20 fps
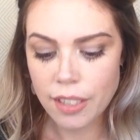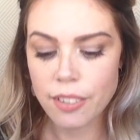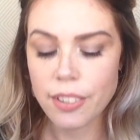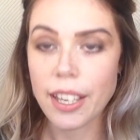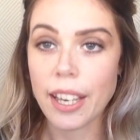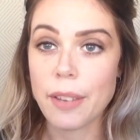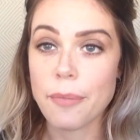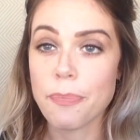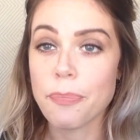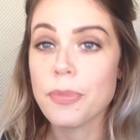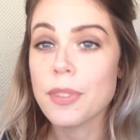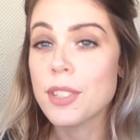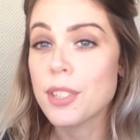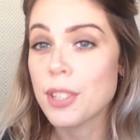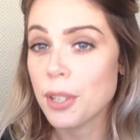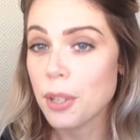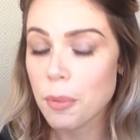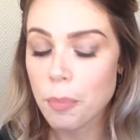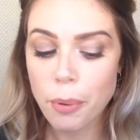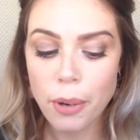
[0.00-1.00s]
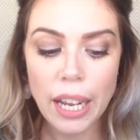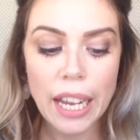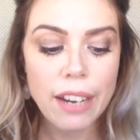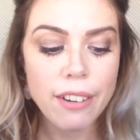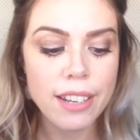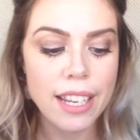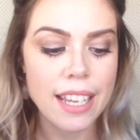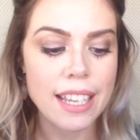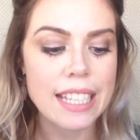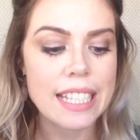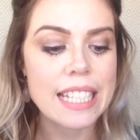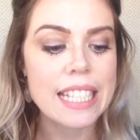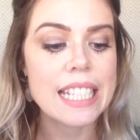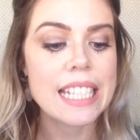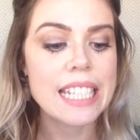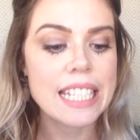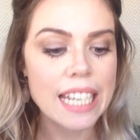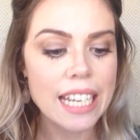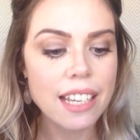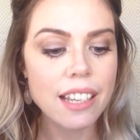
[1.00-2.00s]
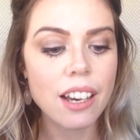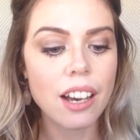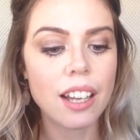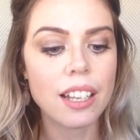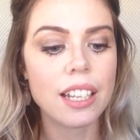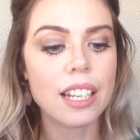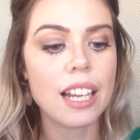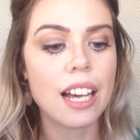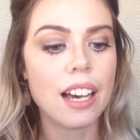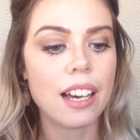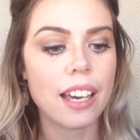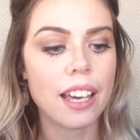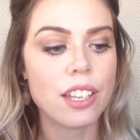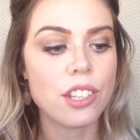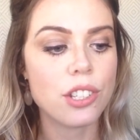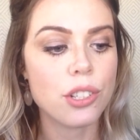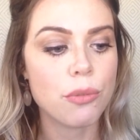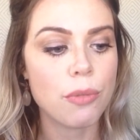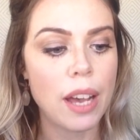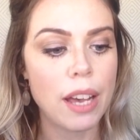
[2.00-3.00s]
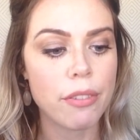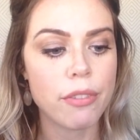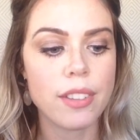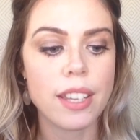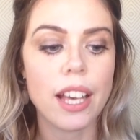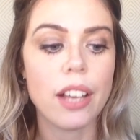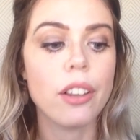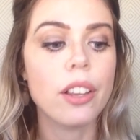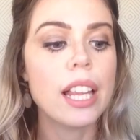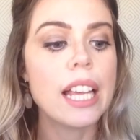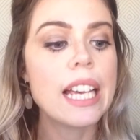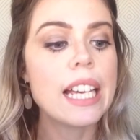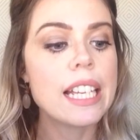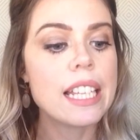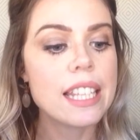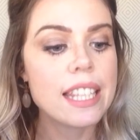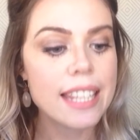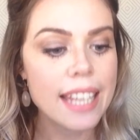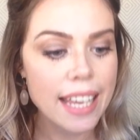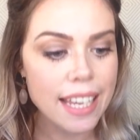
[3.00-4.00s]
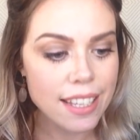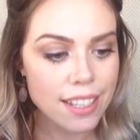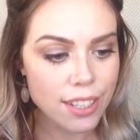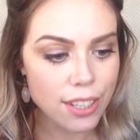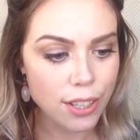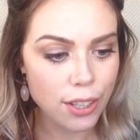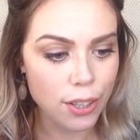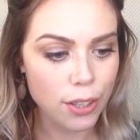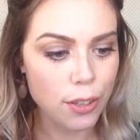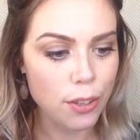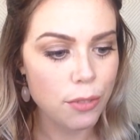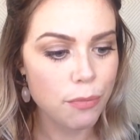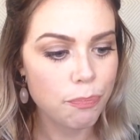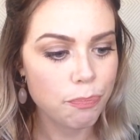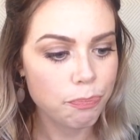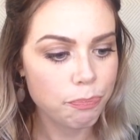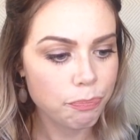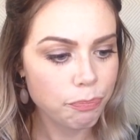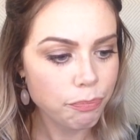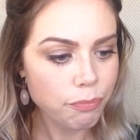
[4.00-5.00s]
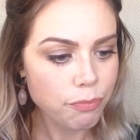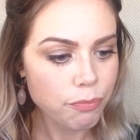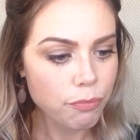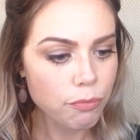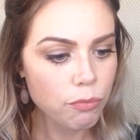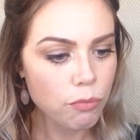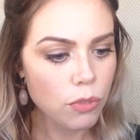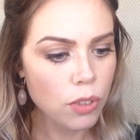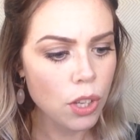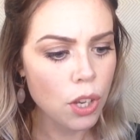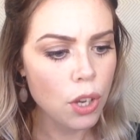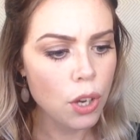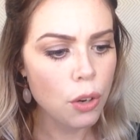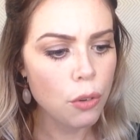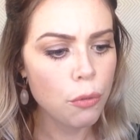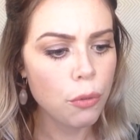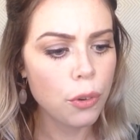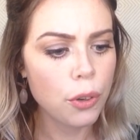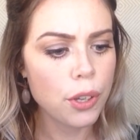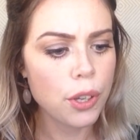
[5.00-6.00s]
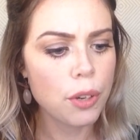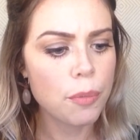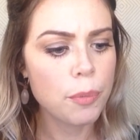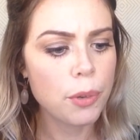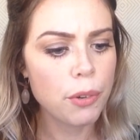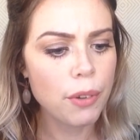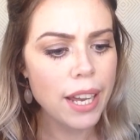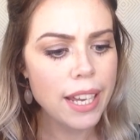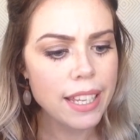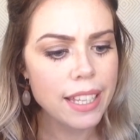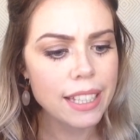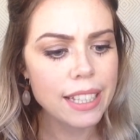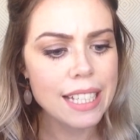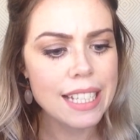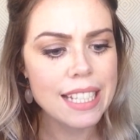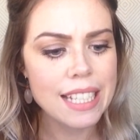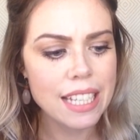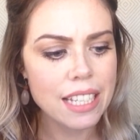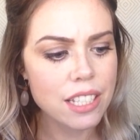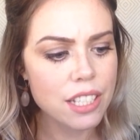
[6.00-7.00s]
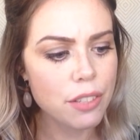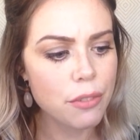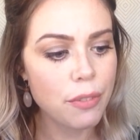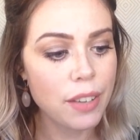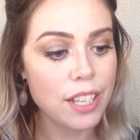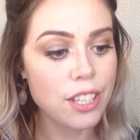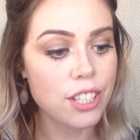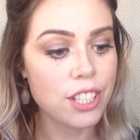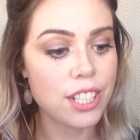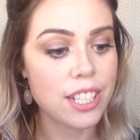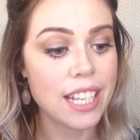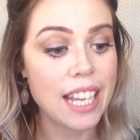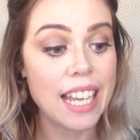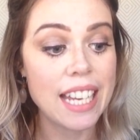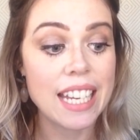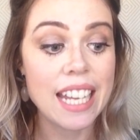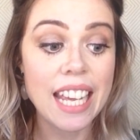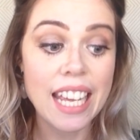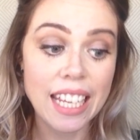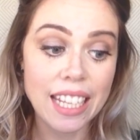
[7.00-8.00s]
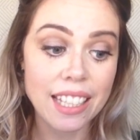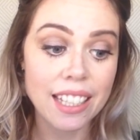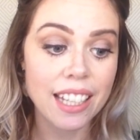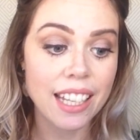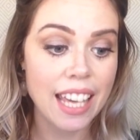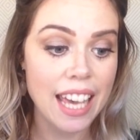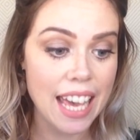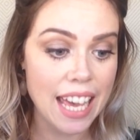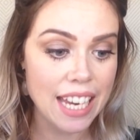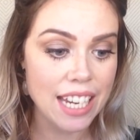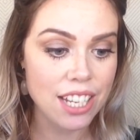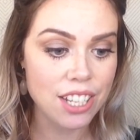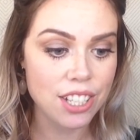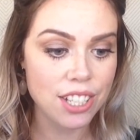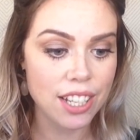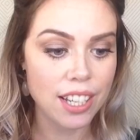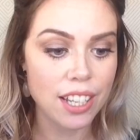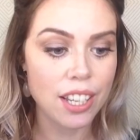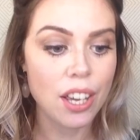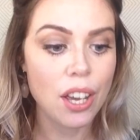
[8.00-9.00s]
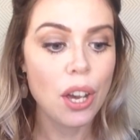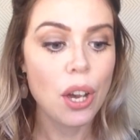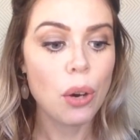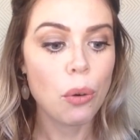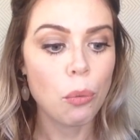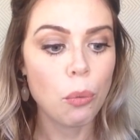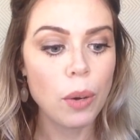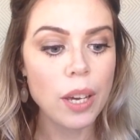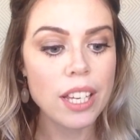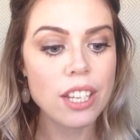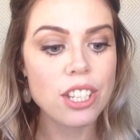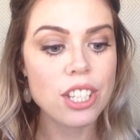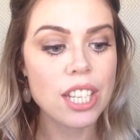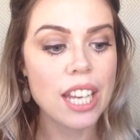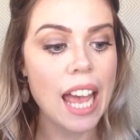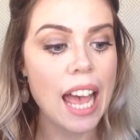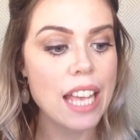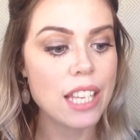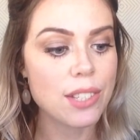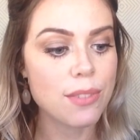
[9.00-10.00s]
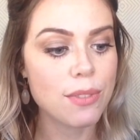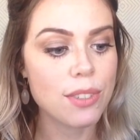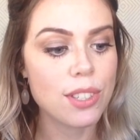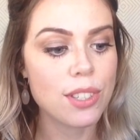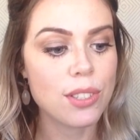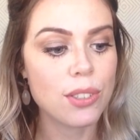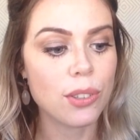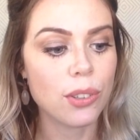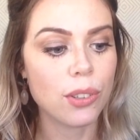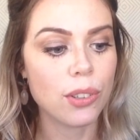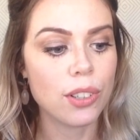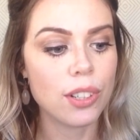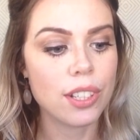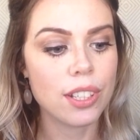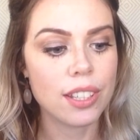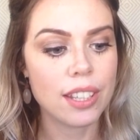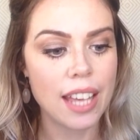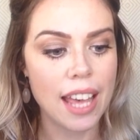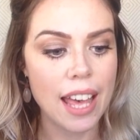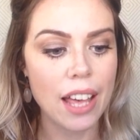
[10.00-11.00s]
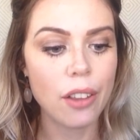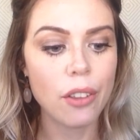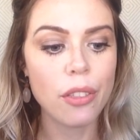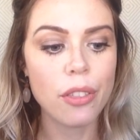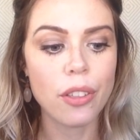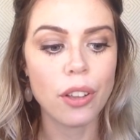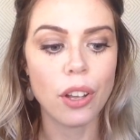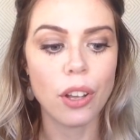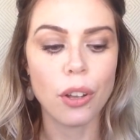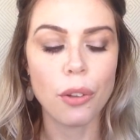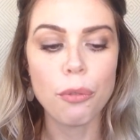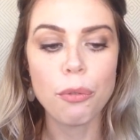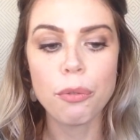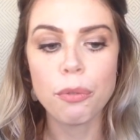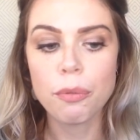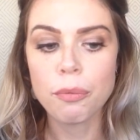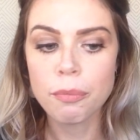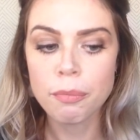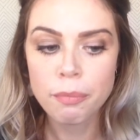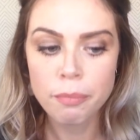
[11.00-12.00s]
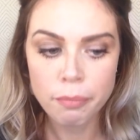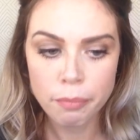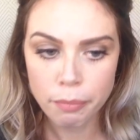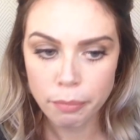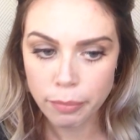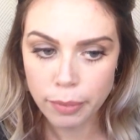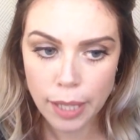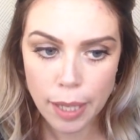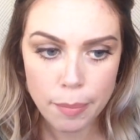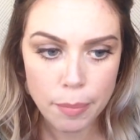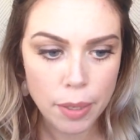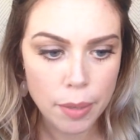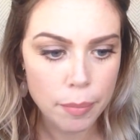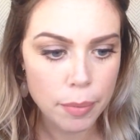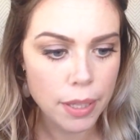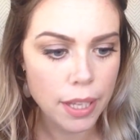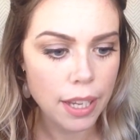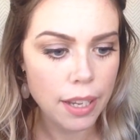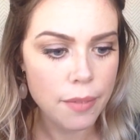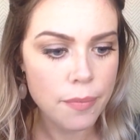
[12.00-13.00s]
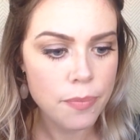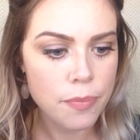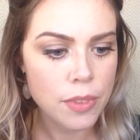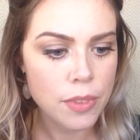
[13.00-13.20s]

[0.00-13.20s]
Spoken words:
Okay, so your prayer is, dear God and Archangel Raphael, thank you for your miraculous intervention and healing energy, which has restored the health of blah, blah, blah.